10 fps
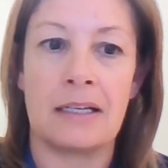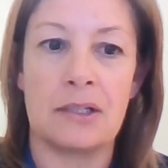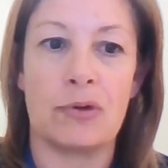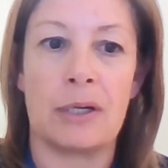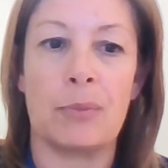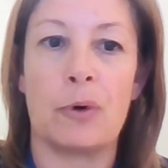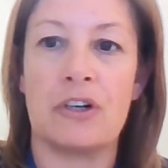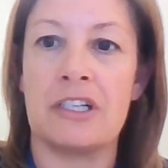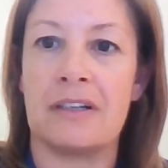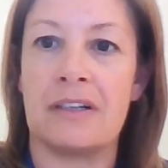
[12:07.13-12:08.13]
It's really
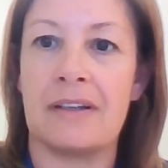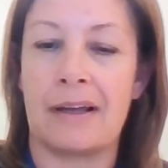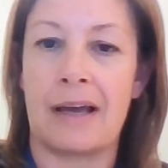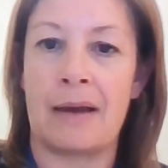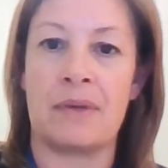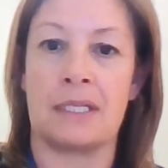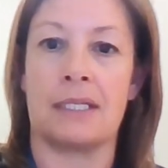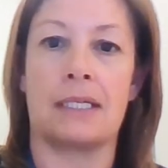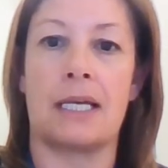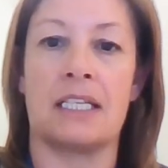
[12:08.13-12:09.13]
important that this is
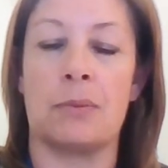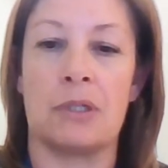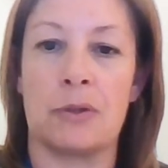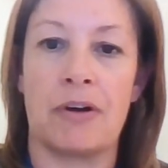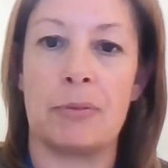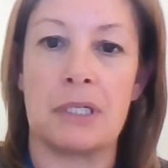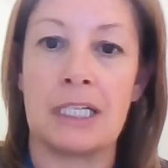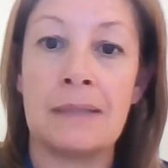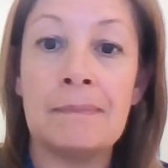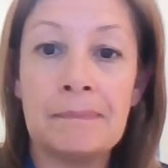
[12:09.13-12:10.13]
accessible to everybody.